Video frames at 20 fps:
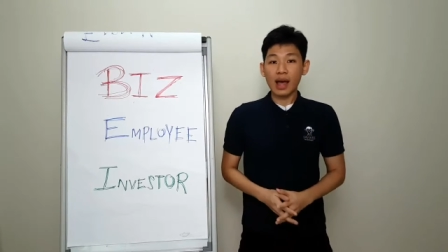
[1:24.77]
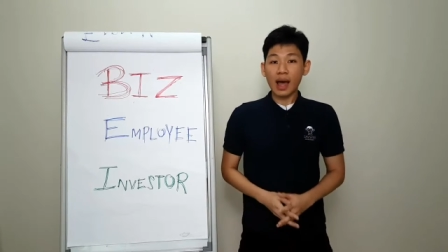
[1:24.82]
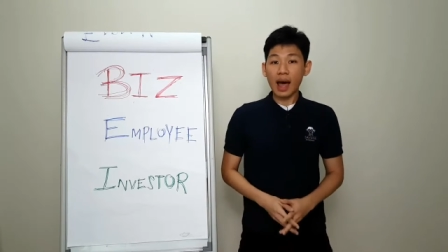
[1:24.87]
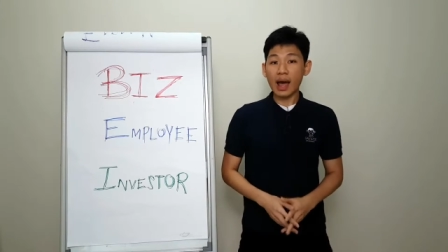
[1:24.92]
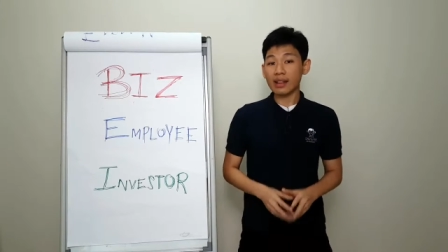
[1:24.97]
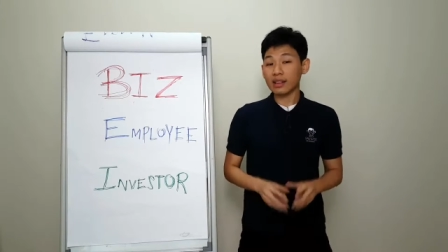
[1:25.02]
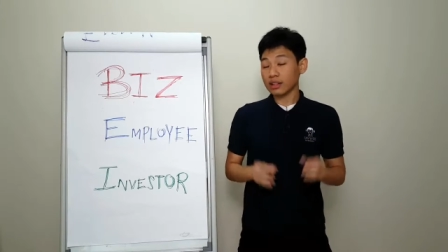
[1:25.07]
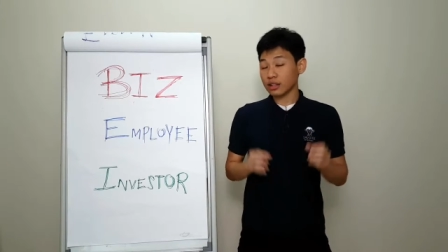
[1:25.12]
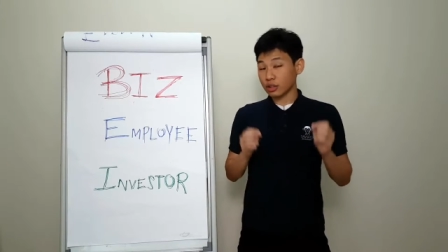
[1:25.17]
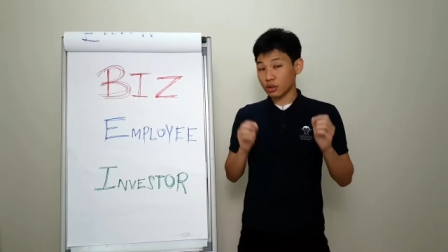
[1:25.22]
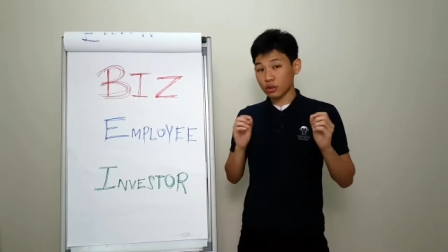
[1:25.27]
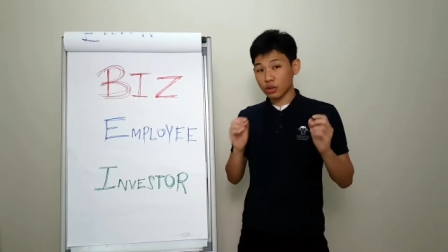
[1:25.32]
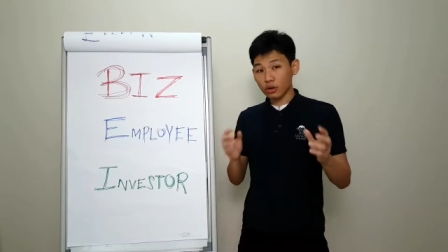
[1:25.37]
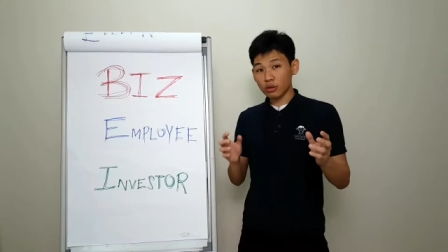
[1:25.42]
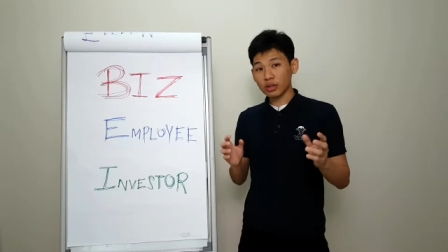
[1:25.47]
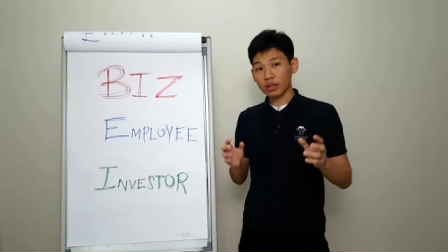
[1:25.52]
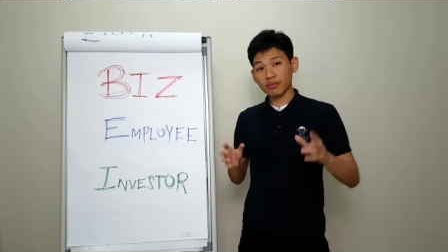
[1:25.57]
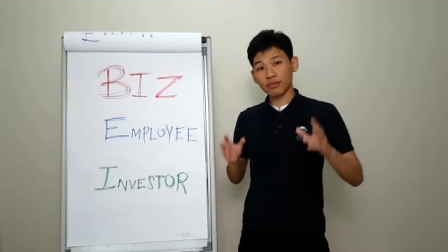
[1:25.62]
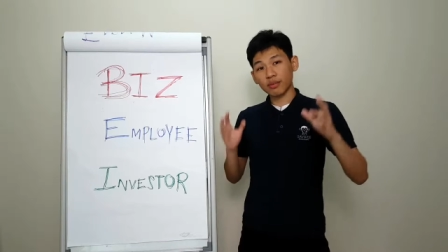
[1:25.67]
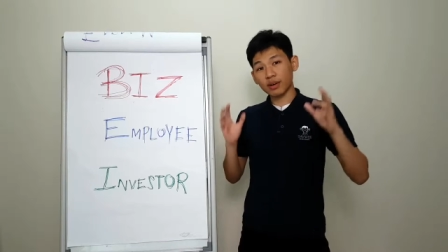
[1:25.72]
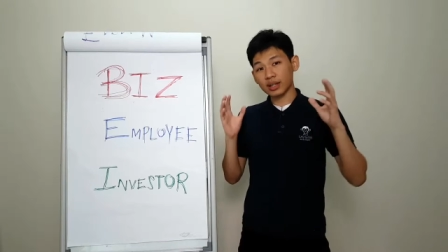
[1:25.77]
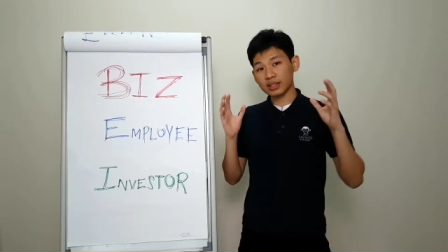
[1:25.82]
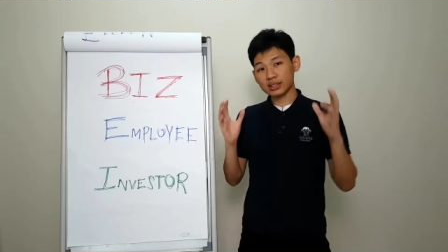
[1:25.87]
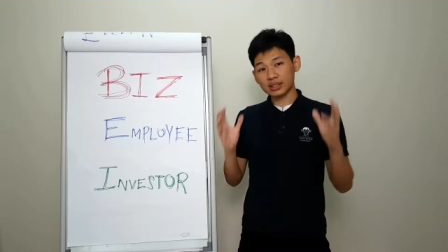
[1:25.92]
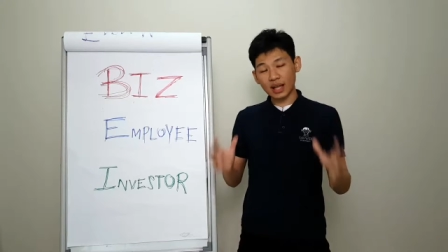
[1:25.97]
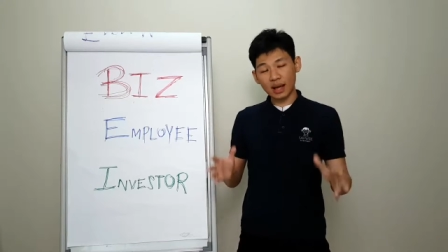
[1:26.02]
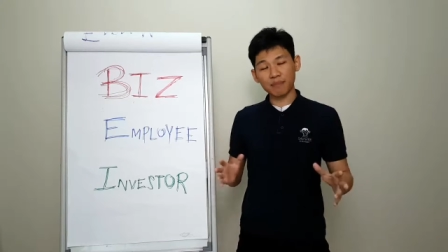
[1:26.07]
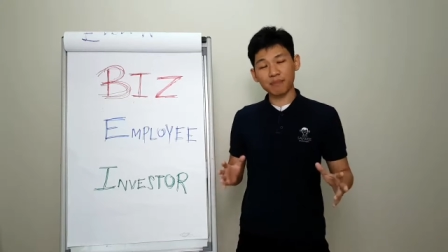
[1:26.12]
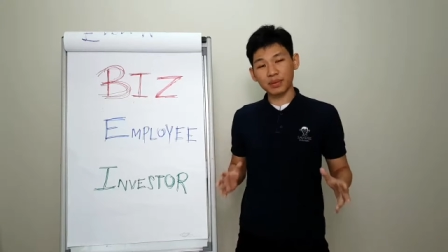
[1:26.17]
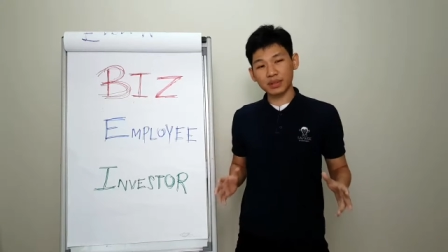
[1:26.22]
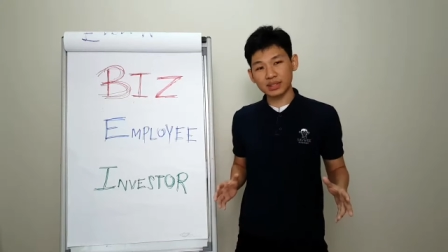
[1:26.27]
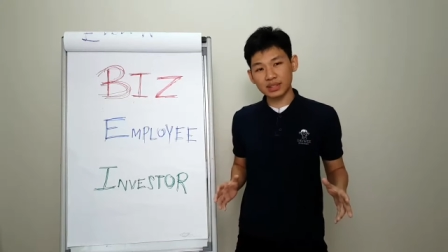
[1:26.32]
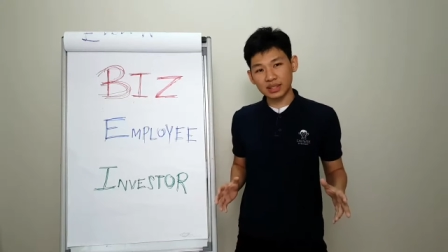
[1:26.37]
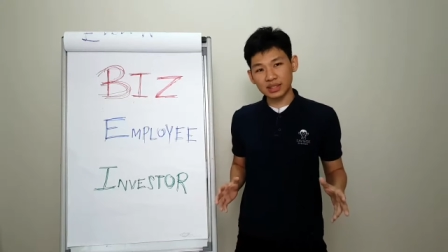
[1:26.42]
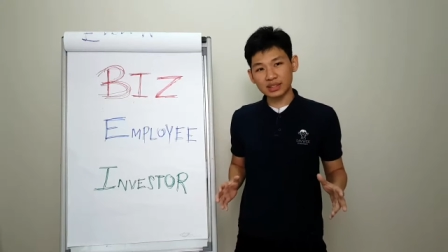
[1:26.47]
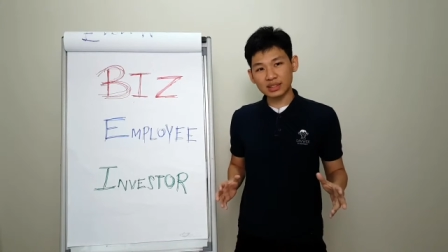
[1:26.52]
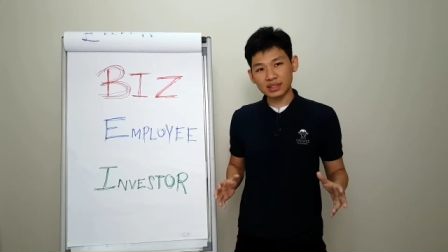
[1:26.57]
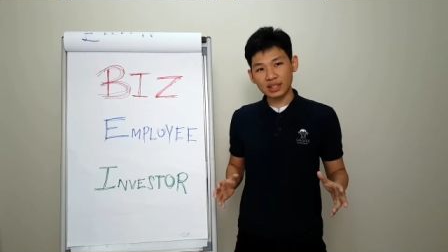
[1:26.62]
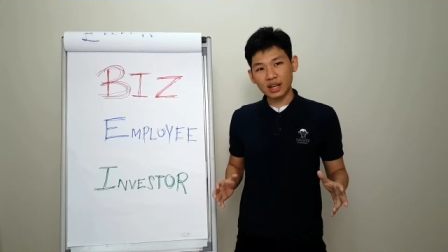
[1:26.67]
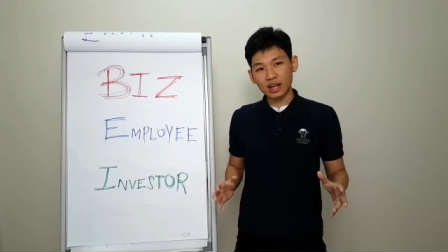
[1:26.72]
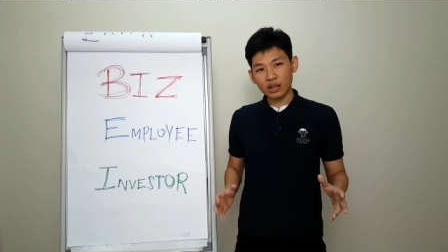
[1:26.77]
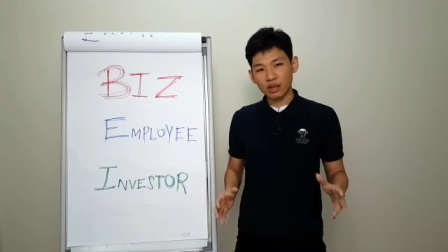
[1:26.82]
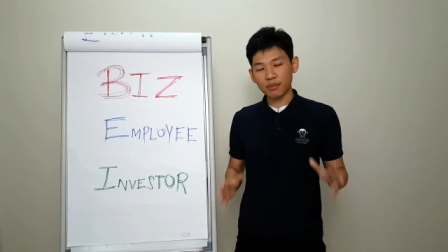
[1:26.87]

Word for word: And you know, if you want to start a business,